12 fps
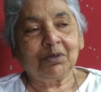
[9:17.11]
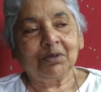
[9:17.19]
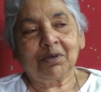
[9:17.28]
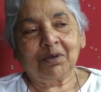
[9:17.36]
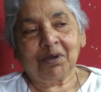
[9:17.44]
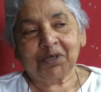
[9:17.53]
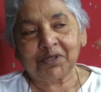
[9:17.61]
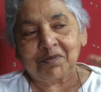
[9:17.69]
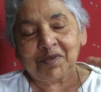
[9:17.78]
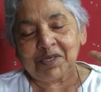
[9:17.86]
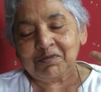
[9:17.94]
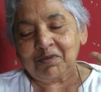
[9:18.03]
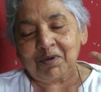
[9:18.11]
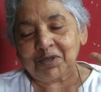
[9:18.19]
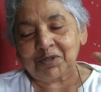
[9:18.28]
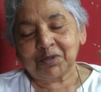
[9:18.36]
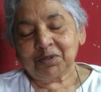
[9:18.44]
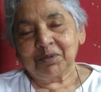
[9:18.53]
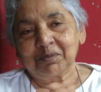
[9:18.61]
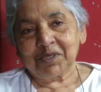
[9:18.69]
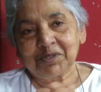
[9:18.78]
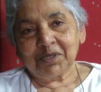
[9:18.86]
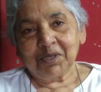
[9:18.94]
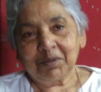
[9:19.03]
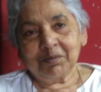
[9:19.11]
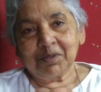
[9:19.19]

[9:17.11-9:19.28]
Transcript: oh gosh, we had walked so much.